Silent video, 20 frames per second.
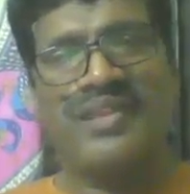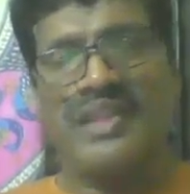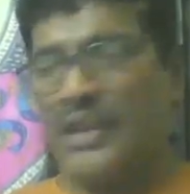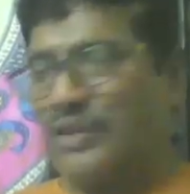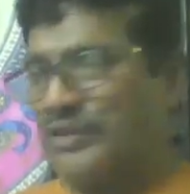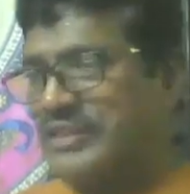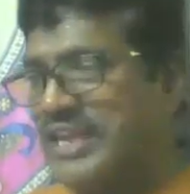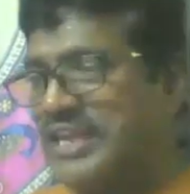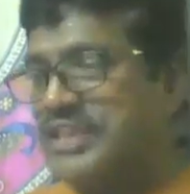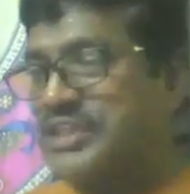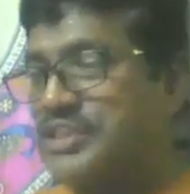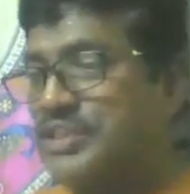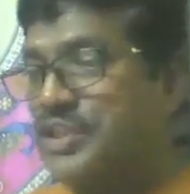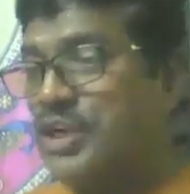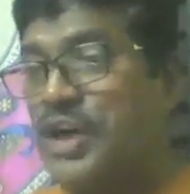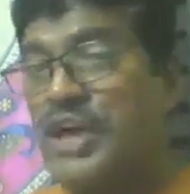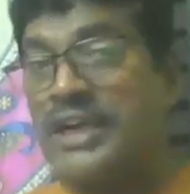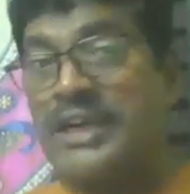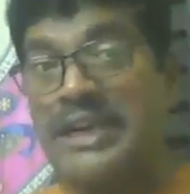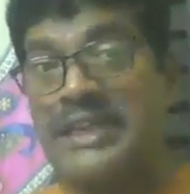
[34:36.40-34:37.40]
Now there is
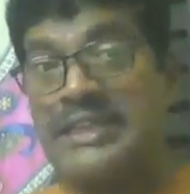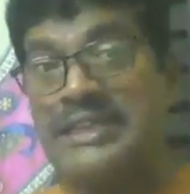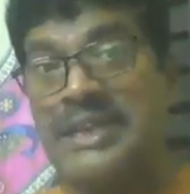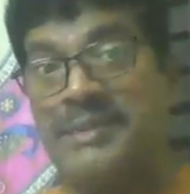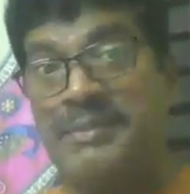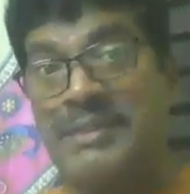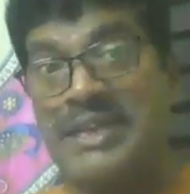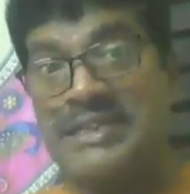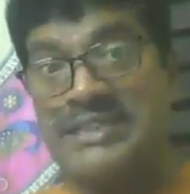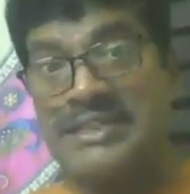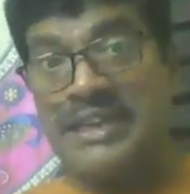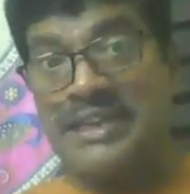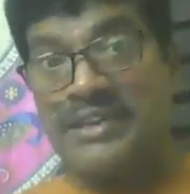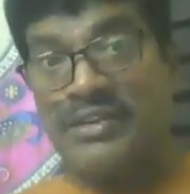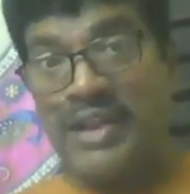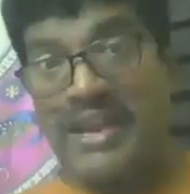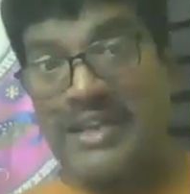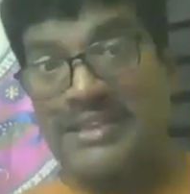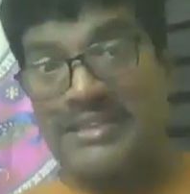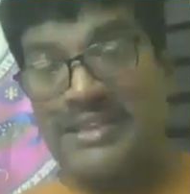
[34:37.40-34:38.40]
no condemnation in
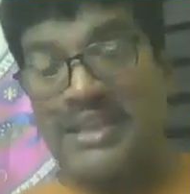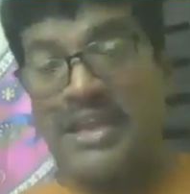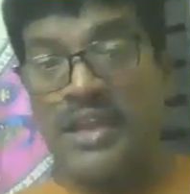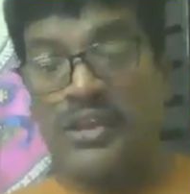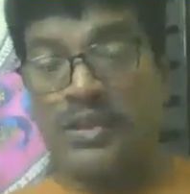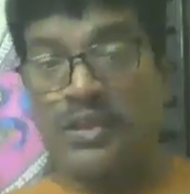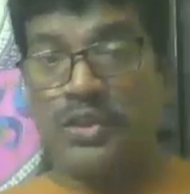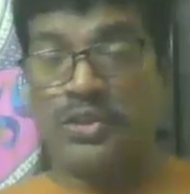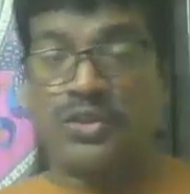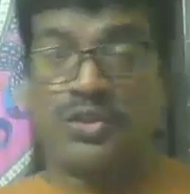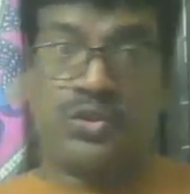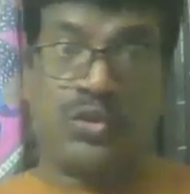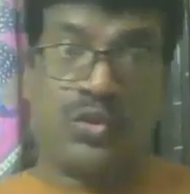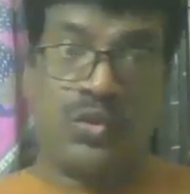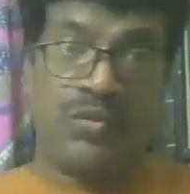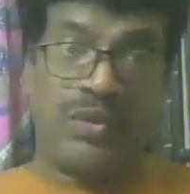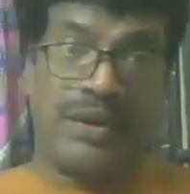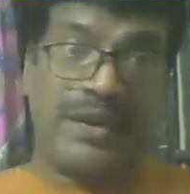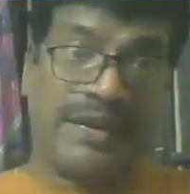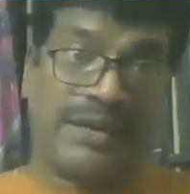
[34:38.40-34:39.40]
Christ, those
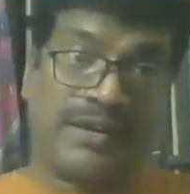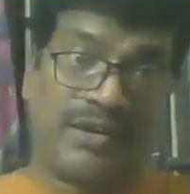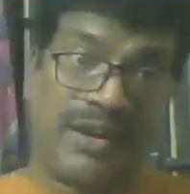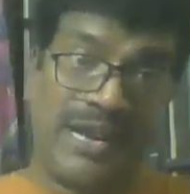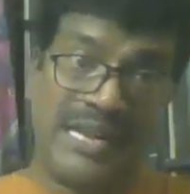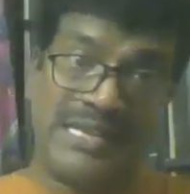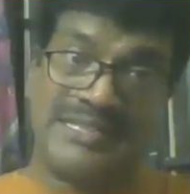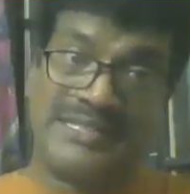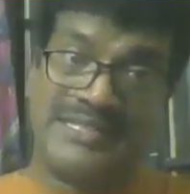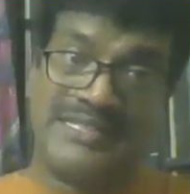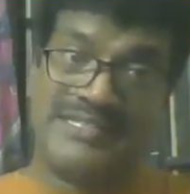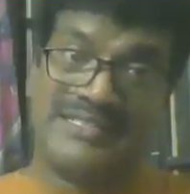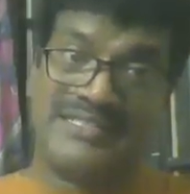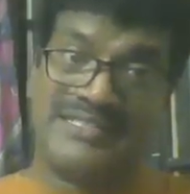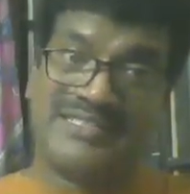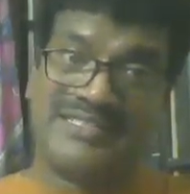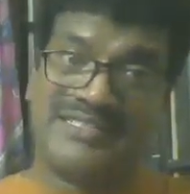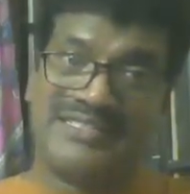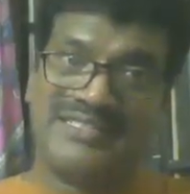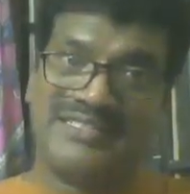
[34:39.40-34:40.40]
who were in Christ
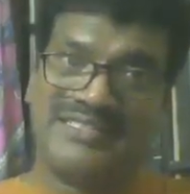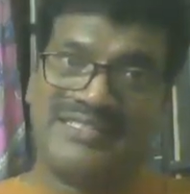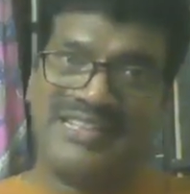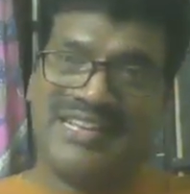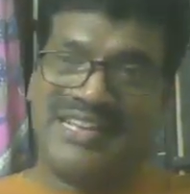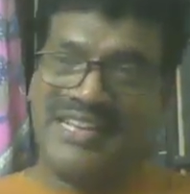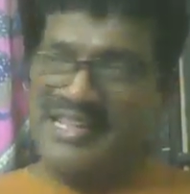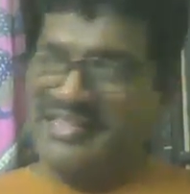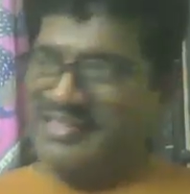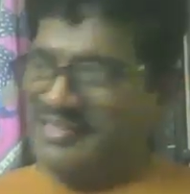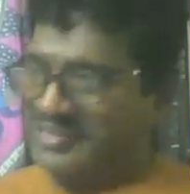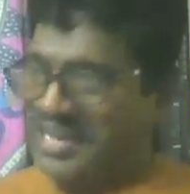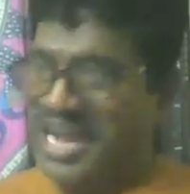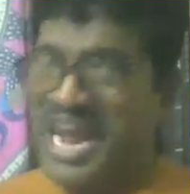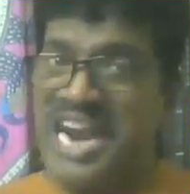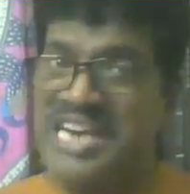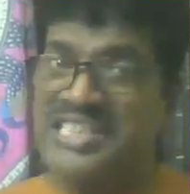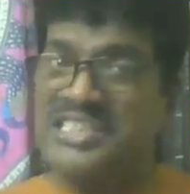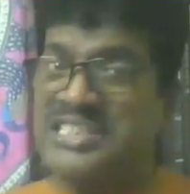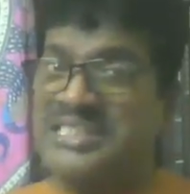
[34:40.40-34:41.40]
Jesus.
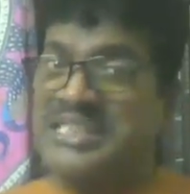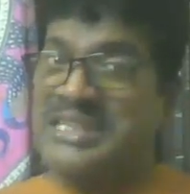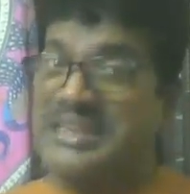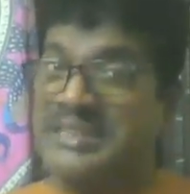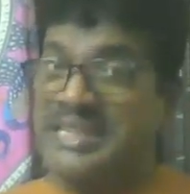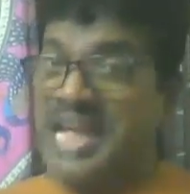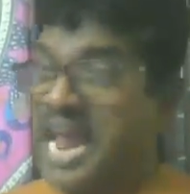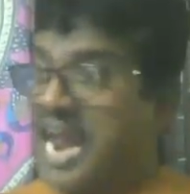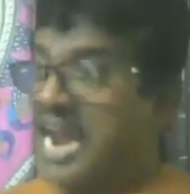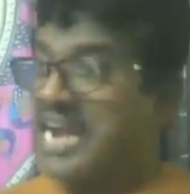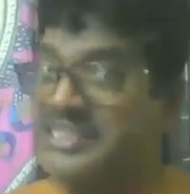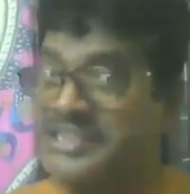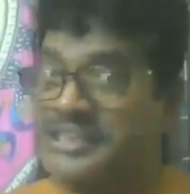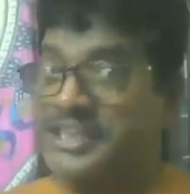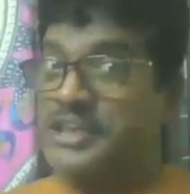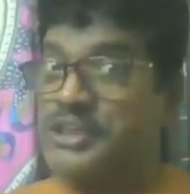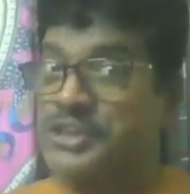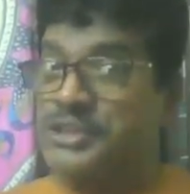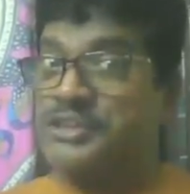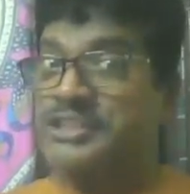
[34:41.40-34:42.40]
That's the, that's
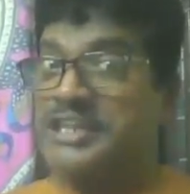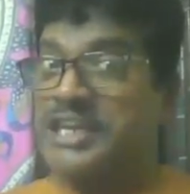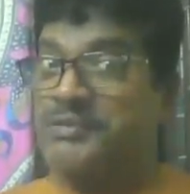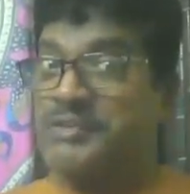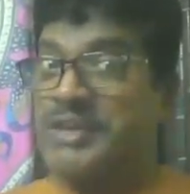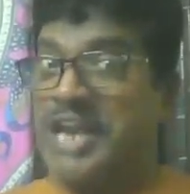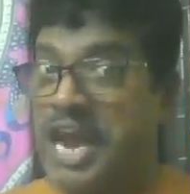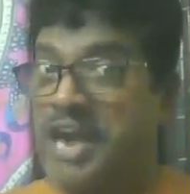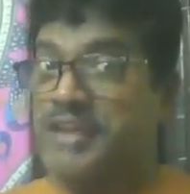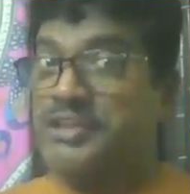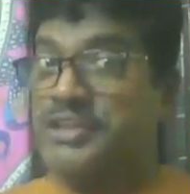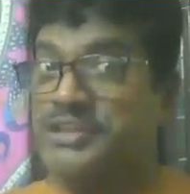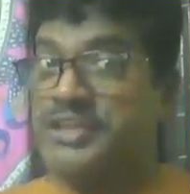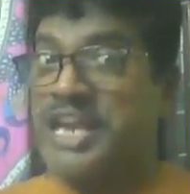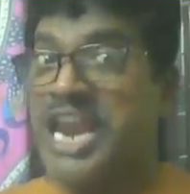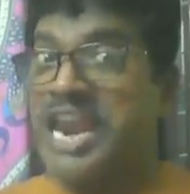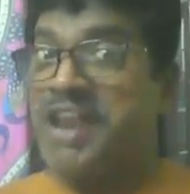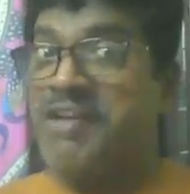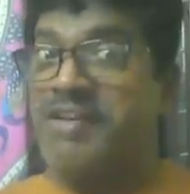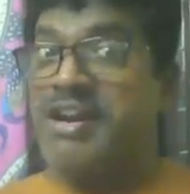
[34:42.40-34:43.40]
the news that we have to
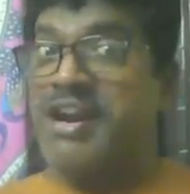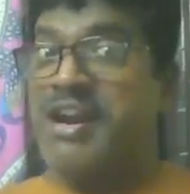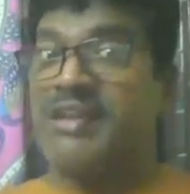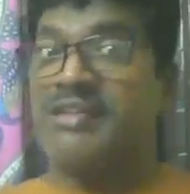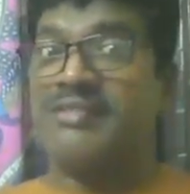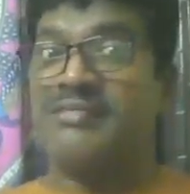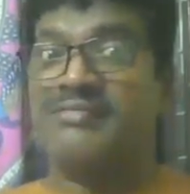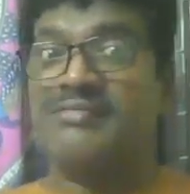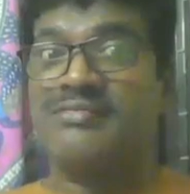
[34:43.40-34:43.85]
deliver.